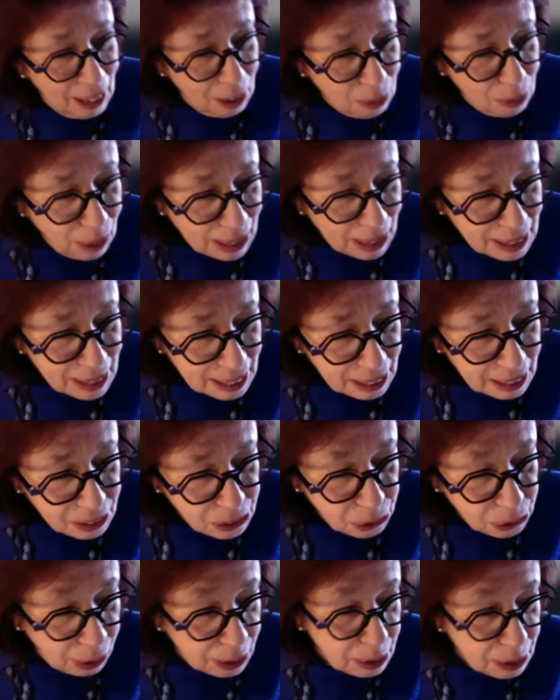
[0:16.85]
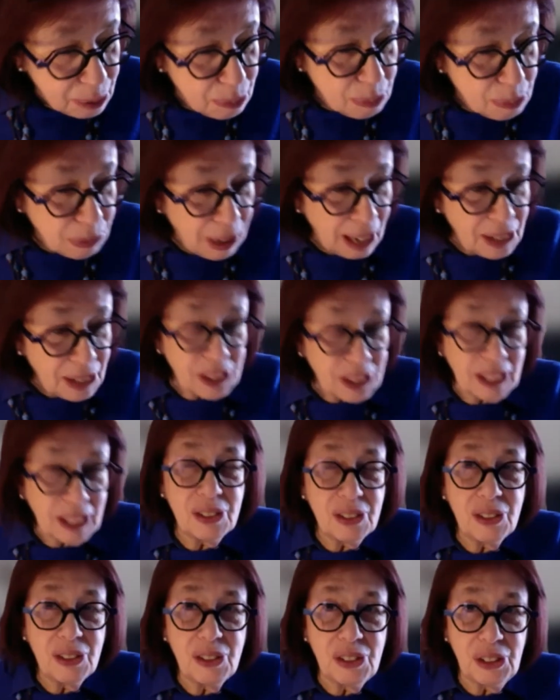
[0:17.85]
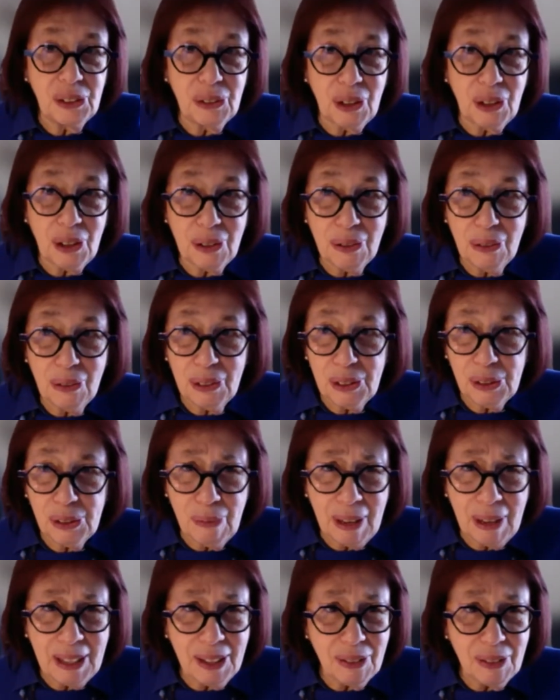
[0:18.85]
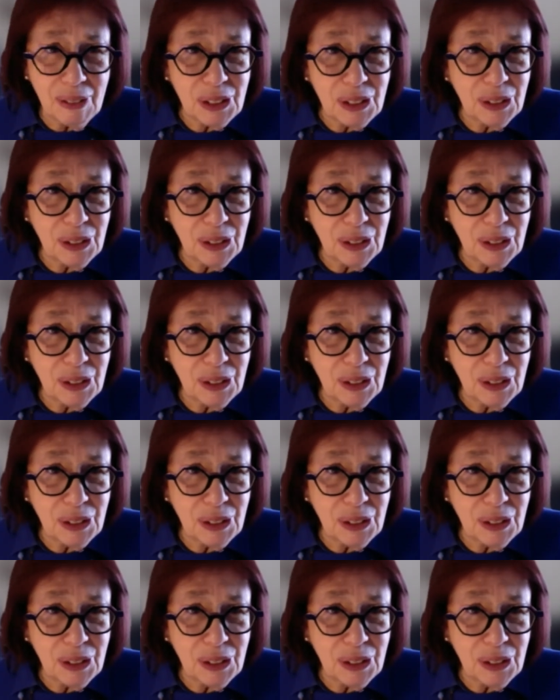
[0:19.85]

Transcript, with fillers: Wendy joined Project Zero, which many of us are